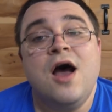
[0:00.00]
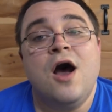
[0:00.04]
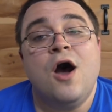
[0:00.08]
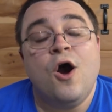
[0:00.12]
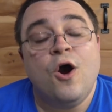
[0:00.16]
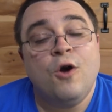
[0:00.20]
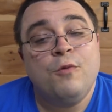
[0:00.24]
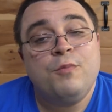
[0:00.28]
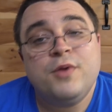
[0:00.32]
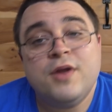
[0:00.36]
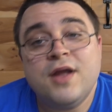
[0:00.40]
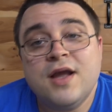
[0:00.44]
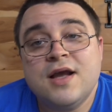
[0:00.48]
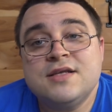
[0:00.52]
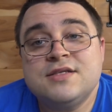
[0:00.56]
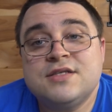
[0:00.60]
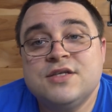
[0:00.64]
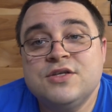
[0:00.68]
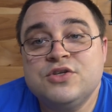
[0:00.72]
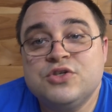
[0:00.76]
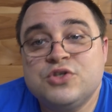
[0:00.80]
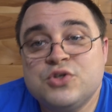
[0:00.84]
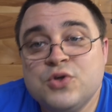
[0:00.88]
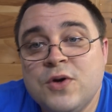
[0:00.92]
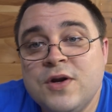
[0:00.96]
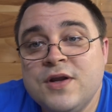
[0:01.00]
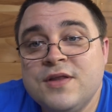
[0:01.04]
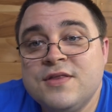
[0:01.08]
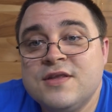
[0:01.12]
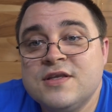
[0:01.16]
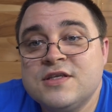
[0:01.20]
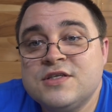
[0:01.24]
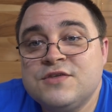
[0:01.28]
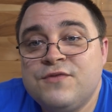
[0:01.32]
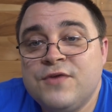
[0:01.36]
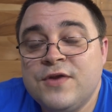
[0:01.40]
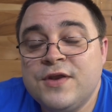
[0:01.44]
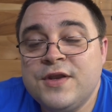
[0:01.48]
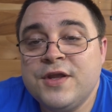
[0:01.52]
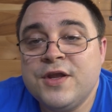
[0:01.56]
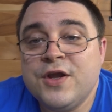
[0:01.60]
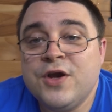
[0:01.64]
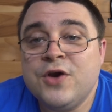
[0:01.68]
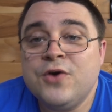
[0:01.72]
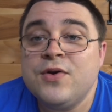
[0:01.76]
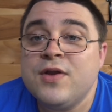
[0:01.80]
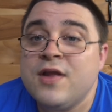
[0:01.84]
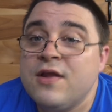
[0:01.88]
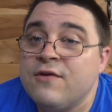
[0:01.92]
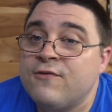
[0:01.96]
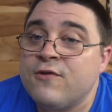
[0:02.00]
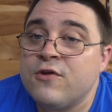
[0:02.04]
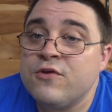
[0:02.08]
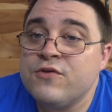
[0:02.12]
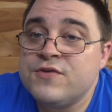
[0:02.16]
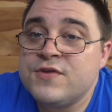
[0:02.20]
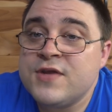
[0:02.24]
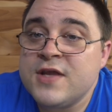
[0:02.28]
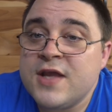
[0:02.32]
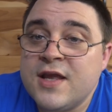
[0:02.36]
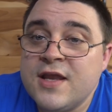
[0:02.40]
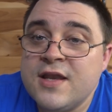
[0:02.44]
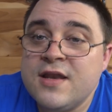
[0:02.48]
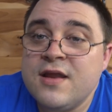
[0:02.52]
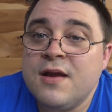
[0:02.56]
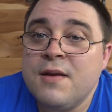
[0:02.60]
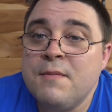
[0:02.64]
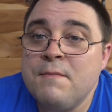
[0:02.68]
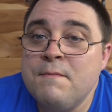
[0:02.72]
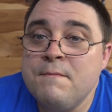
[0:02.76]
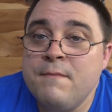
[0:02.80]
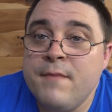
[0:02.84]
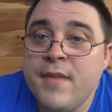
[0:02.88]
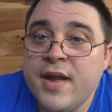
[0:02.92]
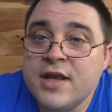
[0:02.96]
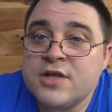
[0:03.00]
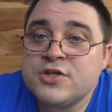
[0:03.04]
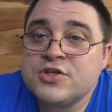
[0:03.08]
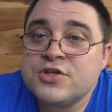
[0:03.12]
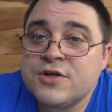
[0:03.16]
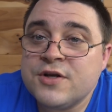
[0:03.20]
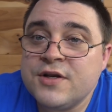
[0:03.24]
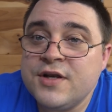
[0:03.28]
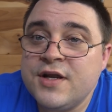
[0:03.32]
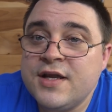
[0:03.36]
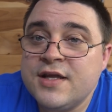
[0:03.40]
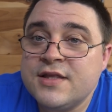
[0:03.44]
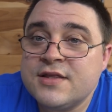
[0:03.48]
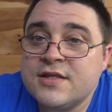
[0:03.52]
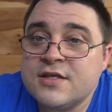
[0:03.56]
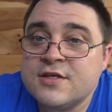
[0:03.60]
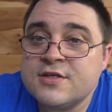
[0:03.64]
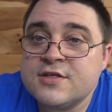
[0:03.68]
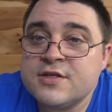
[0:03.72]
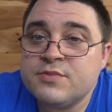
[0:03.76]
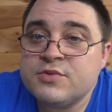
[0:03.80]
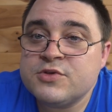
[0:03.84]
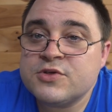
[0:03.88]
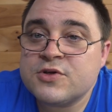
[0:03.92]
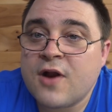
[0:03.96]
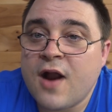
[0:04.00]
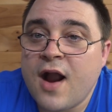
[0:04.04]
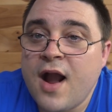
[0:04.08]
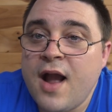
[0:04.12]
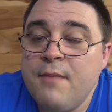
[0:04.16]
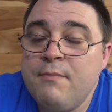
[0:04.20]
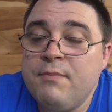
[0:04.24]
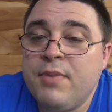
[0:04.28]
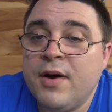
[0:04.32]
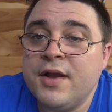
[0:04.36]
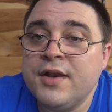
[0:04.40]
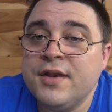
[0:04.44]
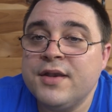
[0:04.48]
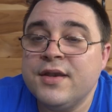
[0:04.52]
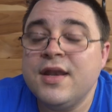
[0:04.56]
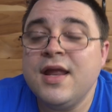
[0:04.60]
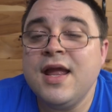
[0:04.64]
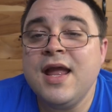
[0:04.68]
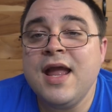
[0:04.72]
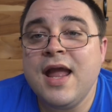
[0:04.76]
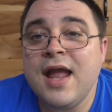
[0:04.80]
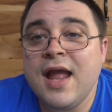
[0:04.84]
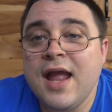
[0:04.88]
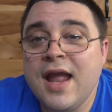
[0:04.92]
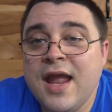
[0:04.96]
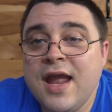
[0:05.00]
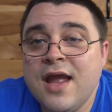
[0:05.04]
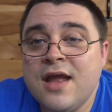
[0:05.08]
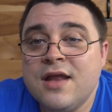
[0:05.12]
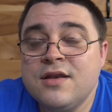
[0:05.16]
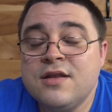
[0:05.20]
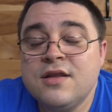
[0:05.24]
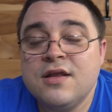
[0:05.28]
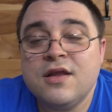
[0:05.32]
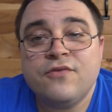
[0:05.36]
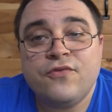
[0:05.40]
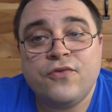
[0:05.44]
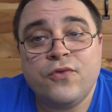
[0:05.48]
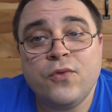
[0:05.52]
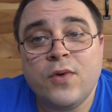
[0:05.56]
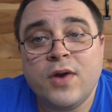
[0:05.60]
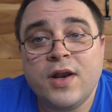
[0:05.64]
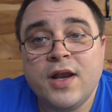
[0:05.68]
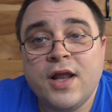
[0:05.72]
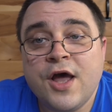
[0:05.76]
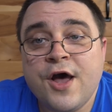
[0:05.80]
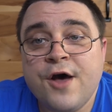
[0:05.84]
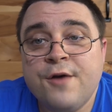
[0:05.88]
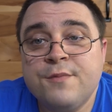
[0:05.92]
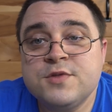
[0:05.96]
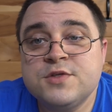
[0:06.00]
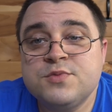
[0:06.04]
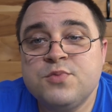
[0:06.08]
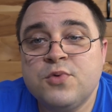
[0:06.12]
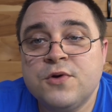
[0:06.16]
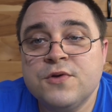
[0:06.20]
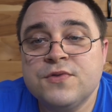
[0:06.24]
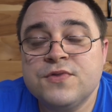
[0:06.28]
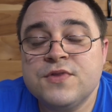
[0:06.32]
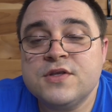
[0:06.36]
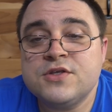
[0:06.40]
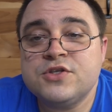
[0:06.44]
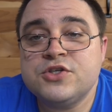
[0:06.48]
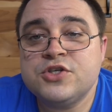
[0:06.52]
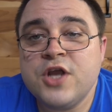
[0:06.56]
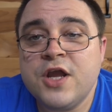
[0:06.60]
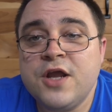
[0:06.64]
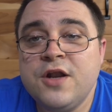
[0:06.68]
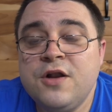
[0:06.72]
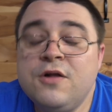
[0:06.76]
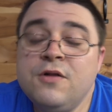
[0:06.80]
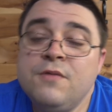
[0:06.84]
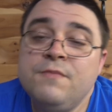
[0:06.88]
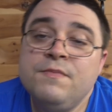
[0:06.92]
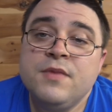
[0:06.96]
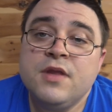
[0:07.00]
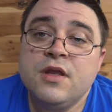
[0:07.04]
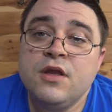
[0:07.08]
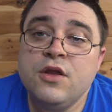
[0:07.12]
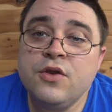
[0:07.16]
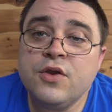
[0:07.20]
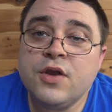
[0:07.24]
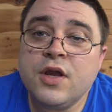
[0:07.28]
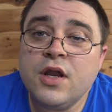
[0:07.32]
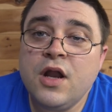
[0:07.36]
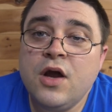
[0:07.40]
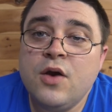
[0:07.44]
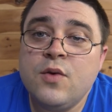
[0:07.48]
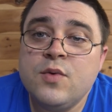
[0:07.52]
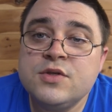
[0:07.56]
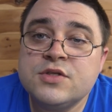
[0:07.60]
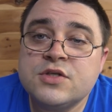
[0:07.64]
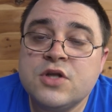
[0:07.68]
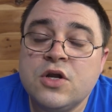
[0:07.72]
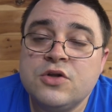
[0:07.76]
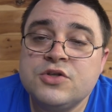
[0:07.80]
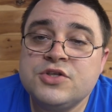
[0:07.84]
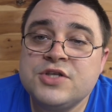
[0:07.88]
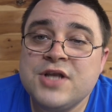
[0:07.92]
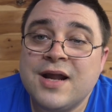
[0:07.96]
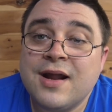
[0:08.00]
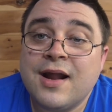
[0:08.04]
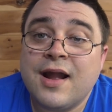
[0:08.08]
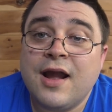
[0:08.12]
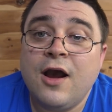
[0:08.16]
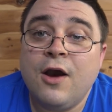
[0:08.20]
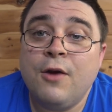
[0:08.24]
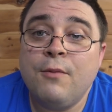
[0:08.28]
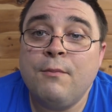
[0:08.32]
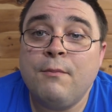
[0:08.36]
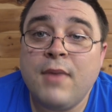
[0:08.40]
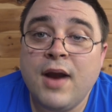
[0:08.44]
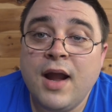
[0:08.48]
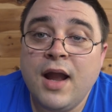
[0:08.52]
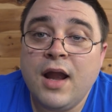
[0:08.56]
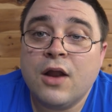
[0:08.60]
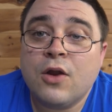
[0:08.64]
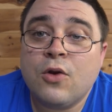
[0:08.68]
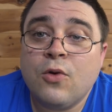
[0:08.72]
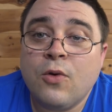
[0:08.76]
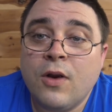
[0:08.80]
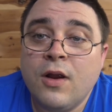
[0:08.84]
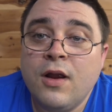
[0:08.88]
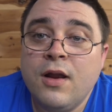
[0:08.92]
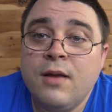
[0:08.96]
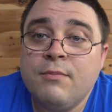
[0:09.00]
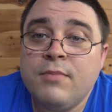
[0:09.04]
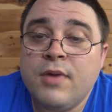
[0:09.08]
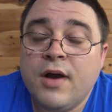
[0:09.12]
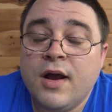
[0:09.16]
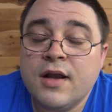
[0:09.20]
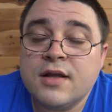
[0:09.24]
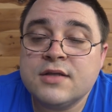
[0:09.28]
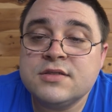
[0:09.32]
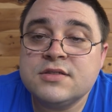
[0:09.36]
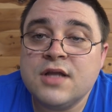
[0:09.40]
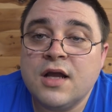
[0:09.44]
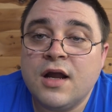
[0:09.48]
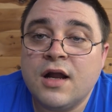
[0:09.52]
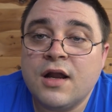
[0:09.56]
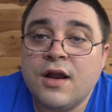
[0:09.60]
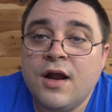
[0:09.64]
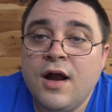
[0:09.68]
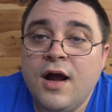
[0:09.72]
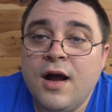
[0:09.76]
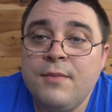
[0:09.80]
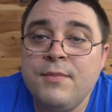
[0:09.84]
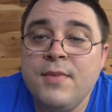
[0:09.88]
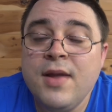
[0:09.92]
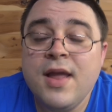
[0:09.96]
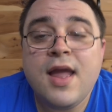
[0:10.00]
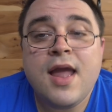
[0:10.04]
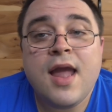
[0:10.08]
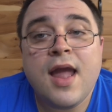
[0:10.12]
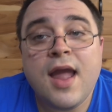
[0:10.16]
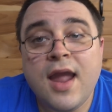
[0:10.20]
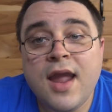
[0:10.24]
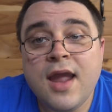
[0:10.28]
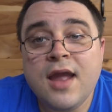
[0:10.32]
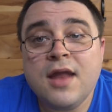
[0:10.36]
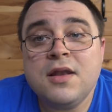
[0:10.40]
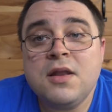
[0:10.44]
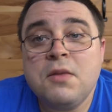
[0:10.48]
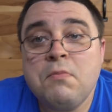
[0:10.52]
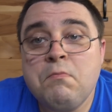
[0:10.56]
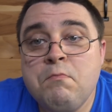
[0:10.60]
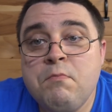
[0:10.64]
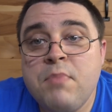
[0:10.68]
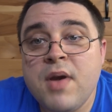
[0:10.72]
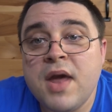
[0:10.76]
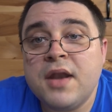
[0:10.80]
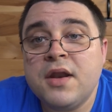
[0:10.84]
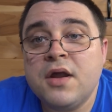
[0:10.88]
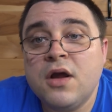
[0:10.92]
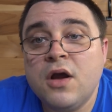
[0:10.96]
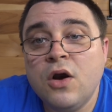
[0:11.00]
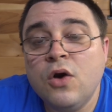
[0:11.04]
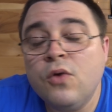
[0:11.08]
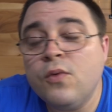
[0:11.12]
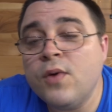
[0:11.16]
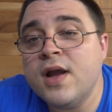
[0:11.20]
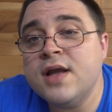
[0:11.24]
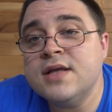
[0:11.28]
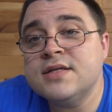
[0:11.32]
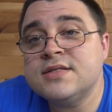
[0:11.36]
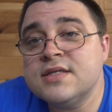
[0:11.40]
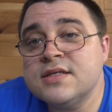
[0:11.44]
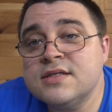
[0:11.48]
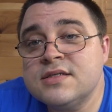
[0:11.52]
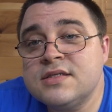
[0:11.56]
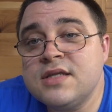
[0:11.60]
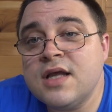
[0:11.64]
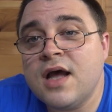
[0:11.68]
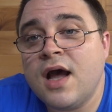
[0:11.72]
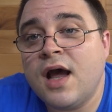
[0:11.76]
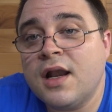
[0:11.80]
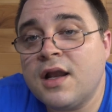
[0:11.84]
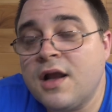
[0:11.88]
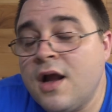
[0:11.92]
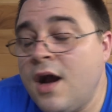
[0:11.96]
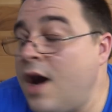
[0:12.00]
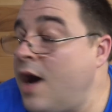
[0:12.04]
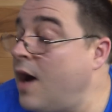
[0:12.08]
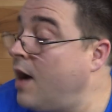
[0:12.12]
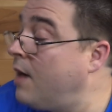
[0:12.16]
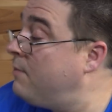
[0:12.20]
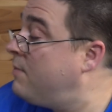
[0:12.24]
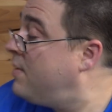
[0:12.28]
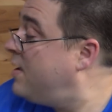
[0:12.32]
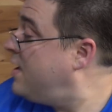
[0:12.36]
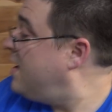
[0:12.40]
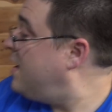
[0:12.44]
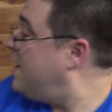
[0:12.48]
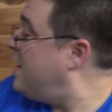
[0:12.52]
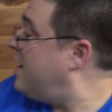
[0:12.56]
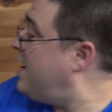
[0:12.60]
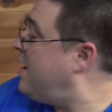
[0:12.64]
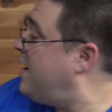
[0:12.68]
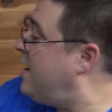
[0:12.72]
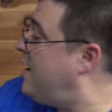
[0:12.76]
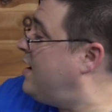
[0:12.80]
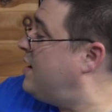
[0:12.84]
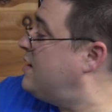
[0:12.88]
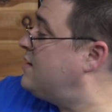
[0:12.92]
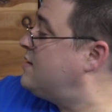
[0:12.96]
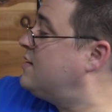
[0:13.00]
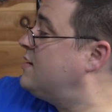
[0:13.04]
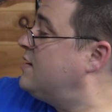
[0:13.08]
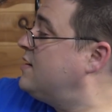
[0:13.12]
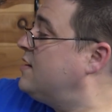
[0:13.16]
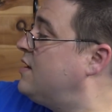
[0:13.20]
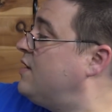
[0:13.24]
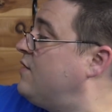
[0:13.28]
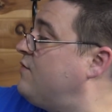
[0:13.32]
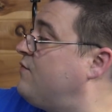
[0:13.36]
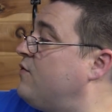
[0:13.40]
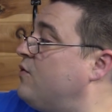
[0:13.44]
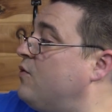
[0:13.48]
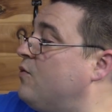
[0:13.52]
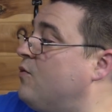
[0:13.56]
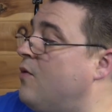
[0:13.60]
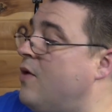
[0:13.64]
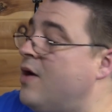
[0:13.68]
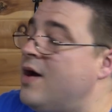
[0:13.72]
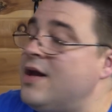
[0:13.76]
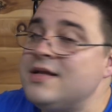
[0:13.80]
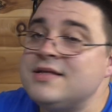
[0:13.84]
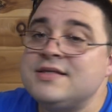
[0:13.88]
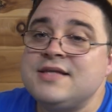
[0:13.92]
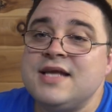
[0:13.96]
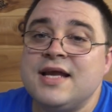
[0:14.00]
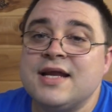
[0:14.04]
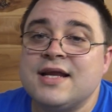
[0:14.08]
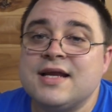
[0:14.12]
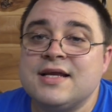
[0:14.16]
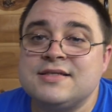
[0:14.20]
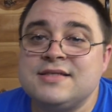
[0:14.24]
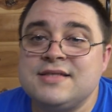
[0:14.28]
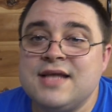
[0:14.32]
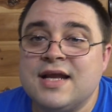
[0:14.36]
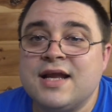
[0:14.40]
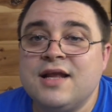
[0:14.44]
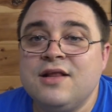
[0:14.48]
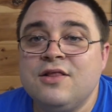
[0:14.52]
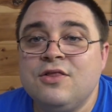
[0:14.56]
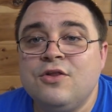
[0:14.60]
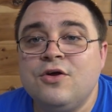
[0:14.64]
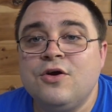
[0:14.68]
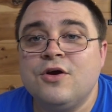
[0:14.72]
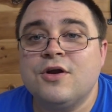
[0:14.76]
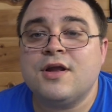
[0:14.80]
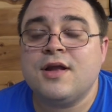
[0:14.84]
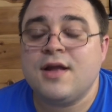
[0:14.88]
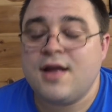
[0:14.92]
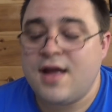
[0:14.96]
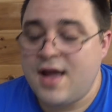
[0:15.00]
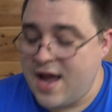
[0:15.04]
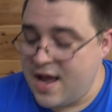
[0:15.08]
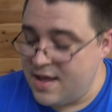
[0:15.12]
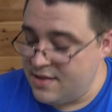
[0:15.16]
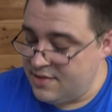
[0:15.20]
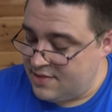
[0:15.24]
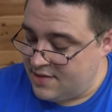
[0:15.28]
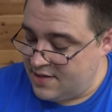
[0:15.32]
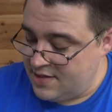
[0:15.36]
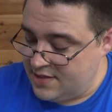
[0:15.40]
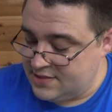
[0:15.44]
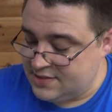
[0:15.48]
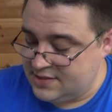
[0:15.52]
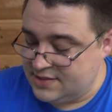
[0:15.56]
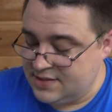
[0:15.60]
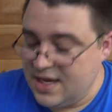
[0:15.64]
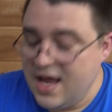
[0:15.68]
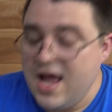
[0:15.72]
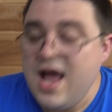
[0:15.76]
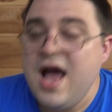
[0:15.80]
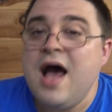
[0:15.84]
Hope you guys enjoyed this video. If you did, make sure to hit the subscribe button, and if you want to help support this channel, you can always go check out myaquariumbox.com and betaoasis.com. And if you want to take a second look at this